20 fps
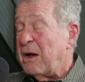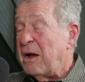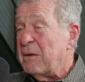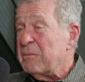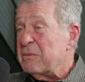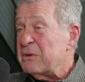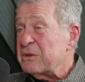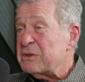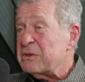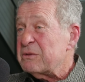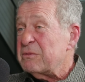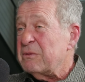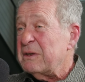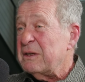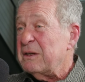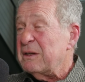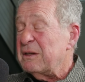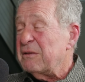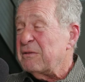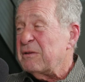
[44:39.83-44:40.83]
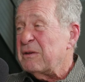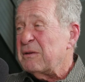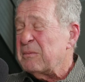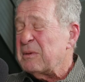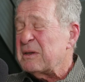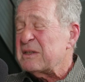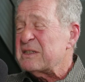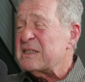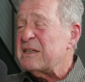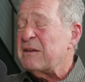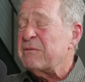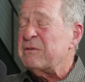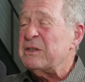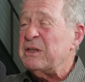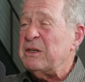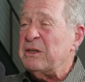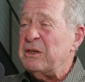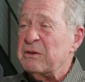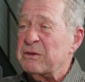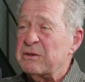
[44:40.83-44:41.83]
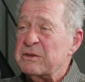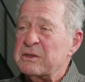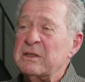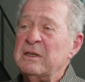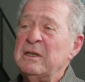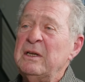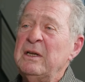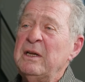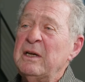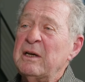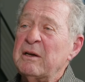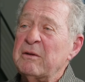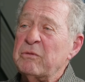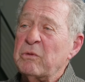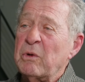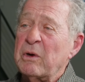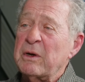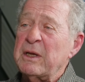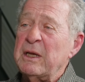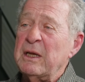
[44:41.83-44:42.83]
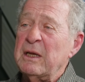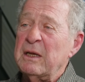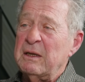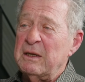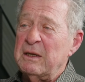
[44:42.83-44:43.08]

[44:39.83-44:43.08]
almost about 17 years of working.